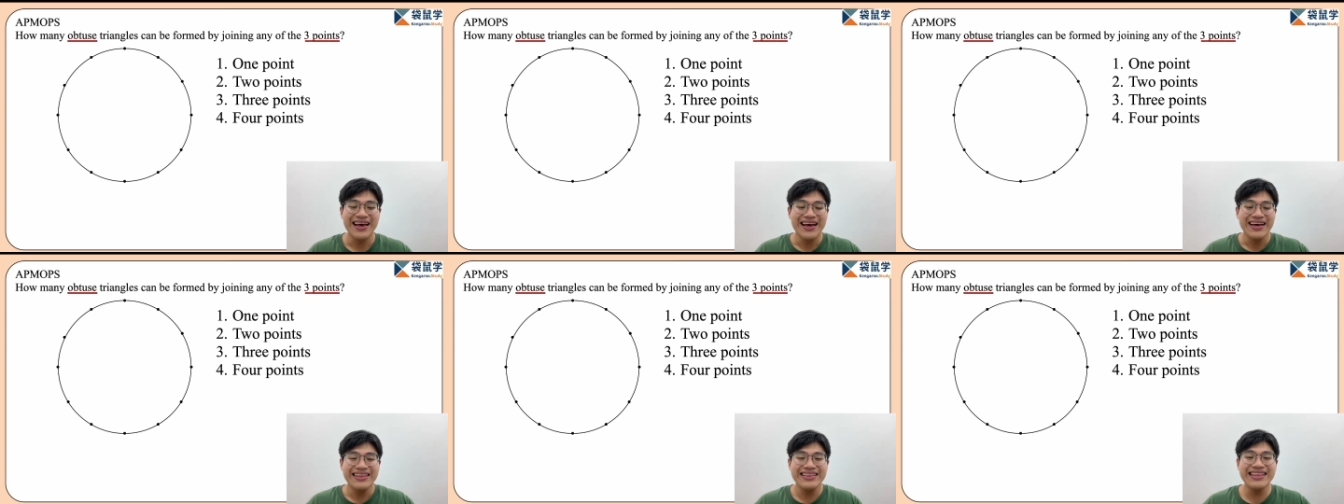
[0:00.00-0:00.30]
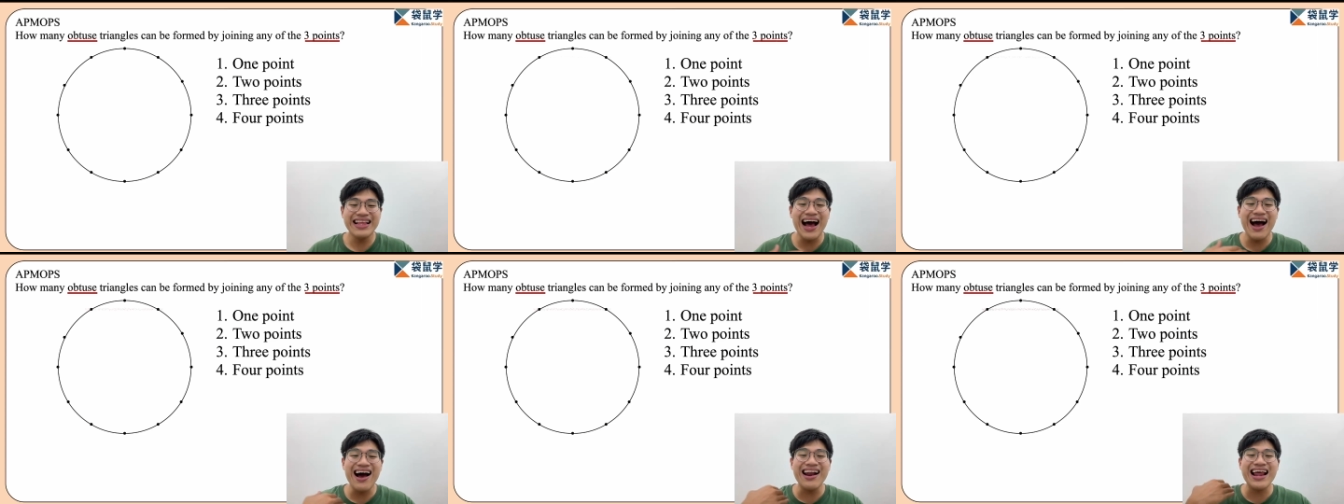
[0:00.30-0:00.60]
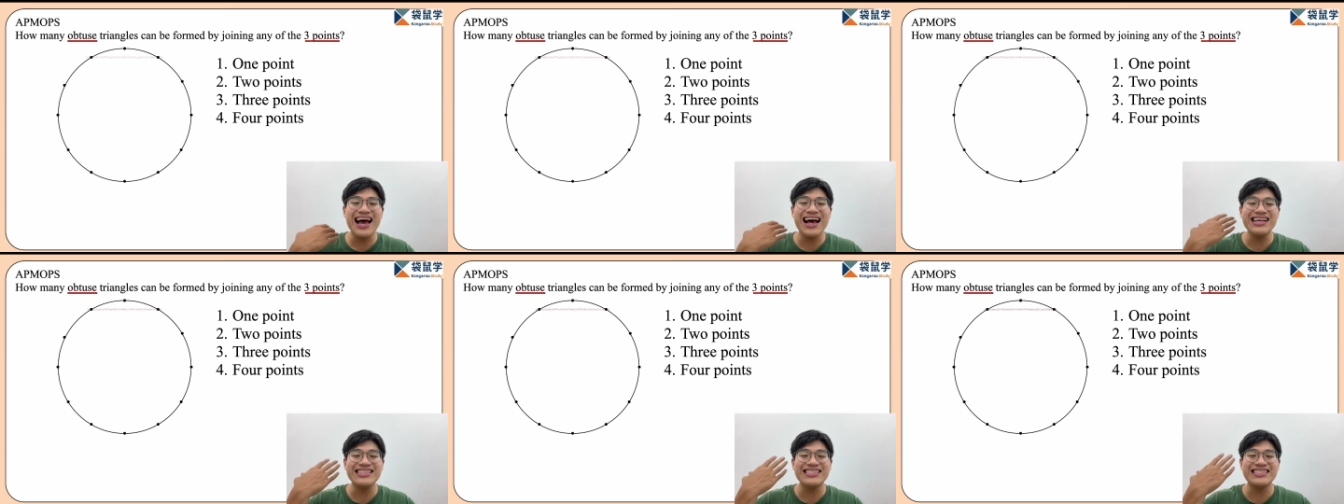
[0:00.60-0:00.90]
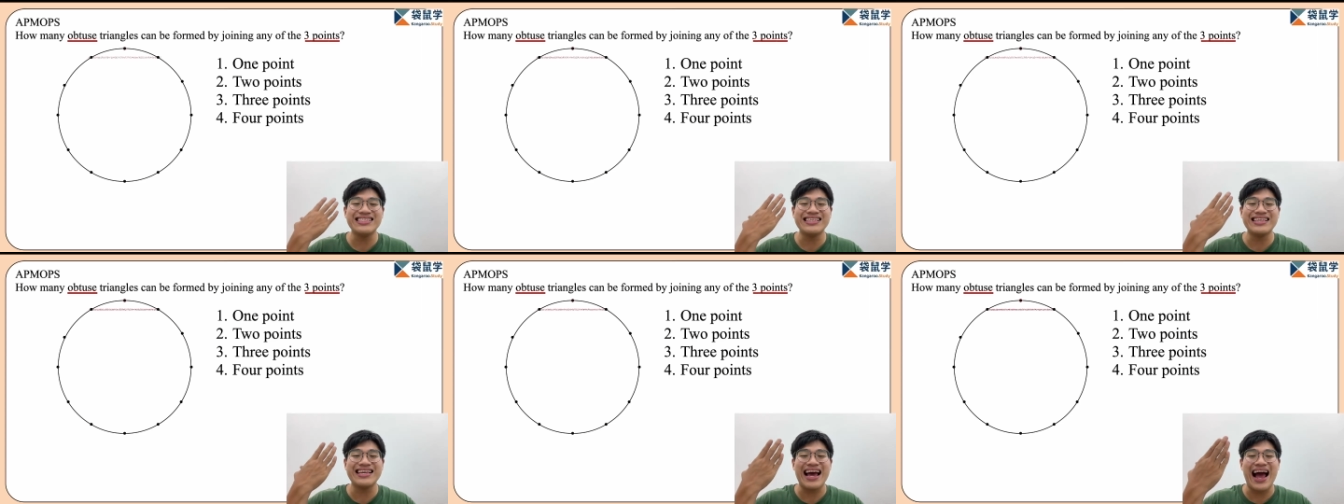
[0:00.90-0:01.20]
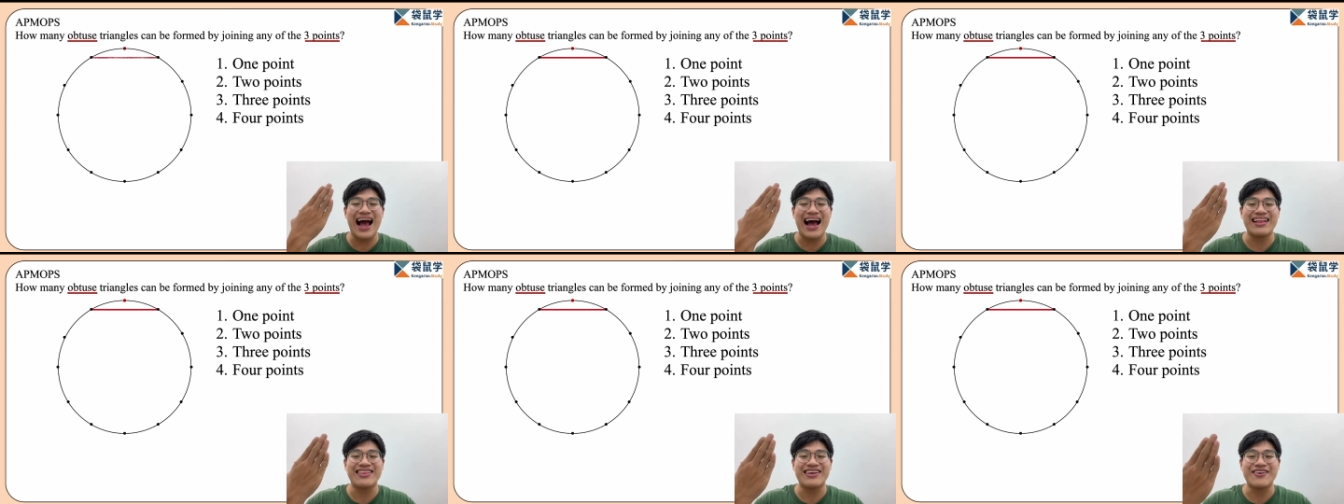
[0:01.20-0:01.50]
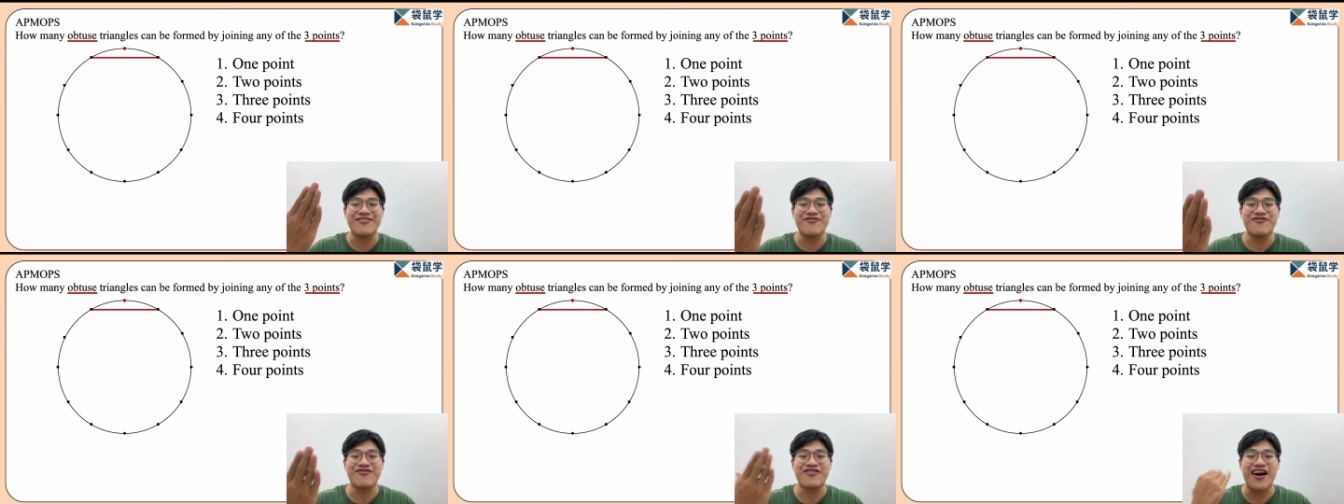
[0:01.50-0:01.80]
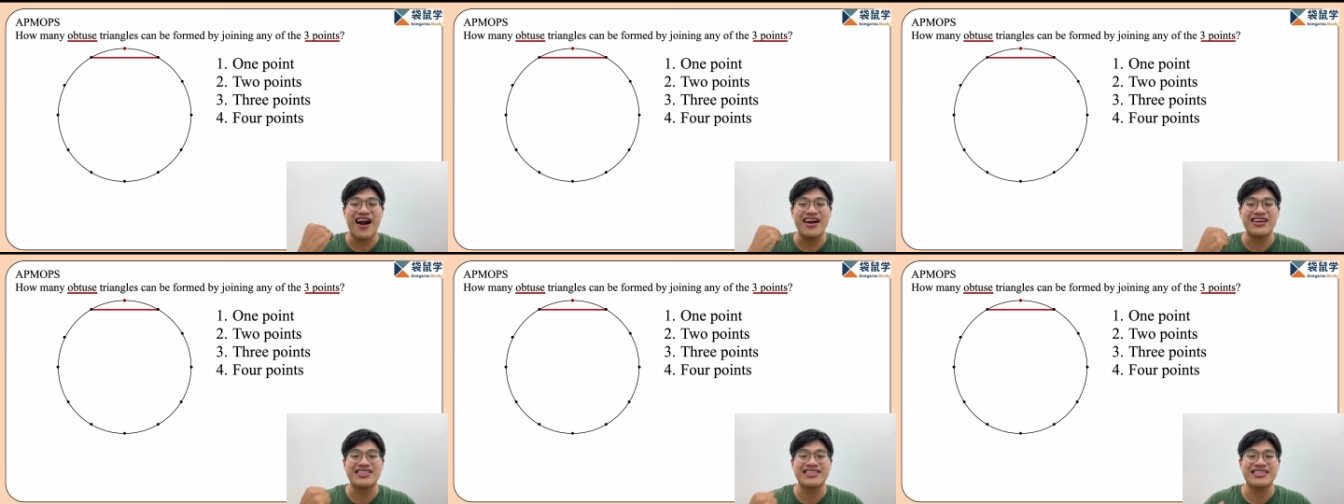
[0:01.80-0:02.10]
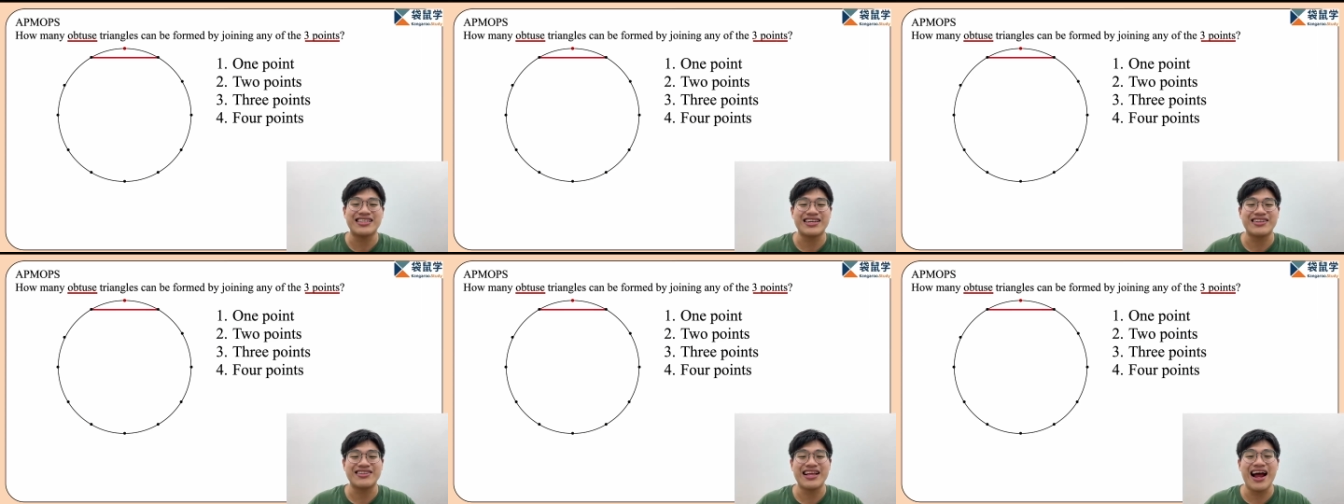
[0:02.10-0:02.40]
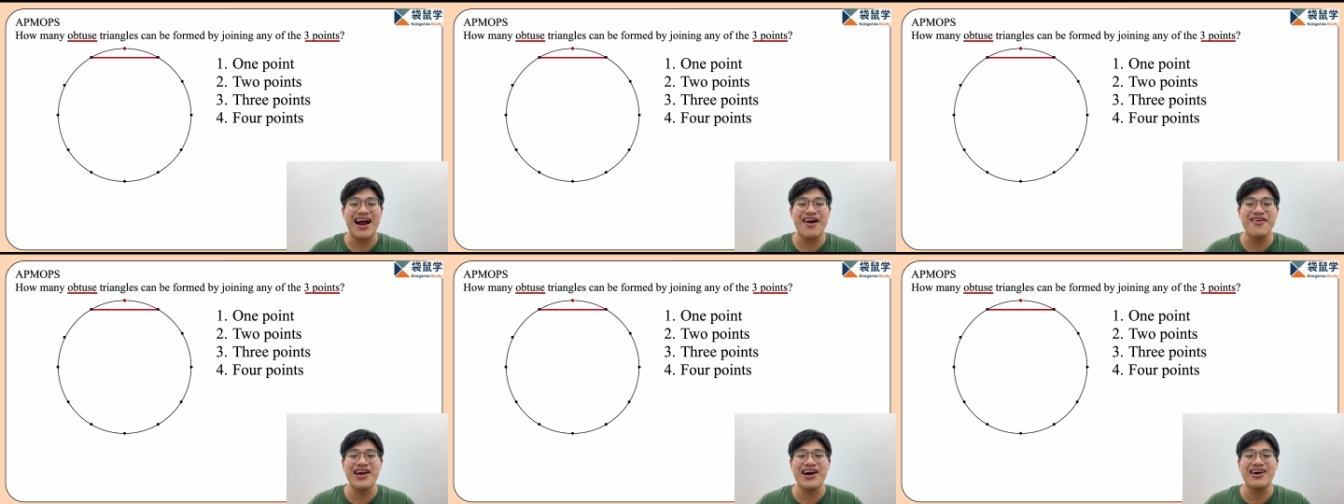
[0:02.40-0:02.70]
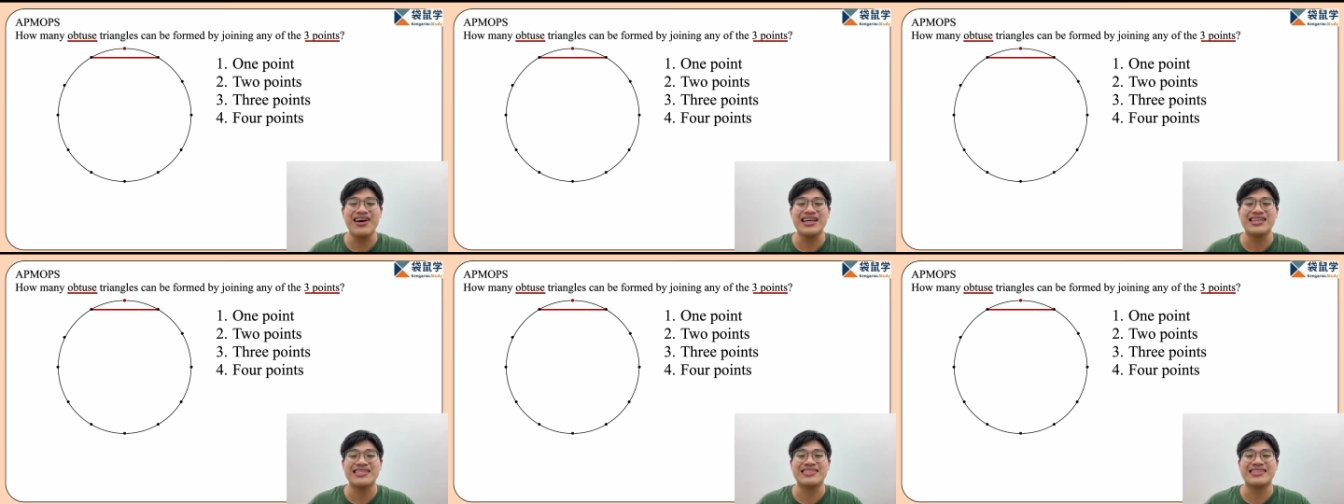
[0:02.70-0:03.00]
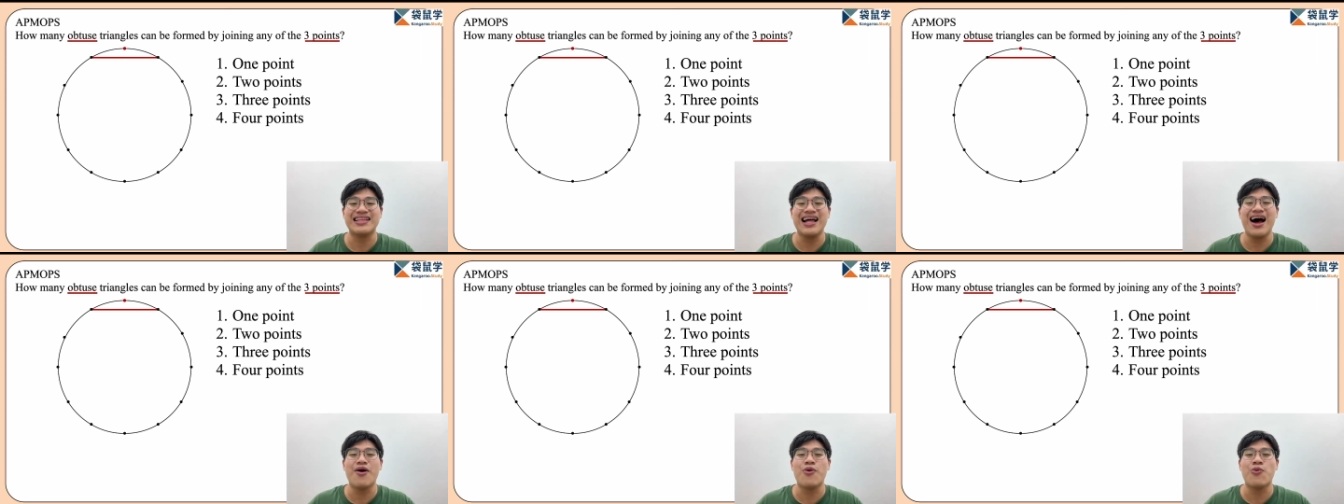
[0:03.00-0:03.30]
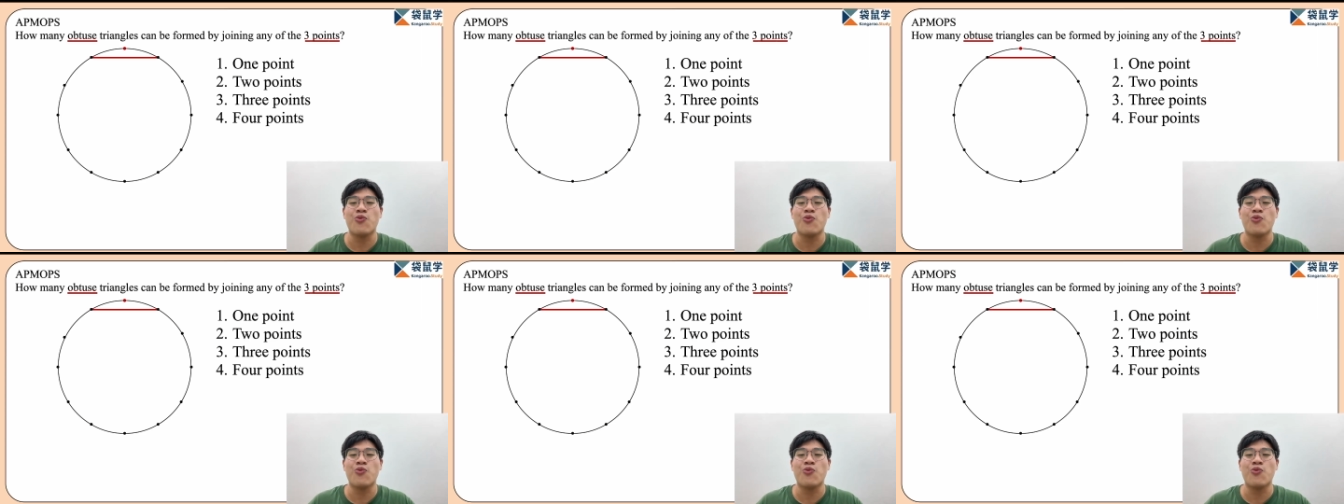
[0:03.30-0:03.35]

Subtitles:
Now let's see at the first scenario is the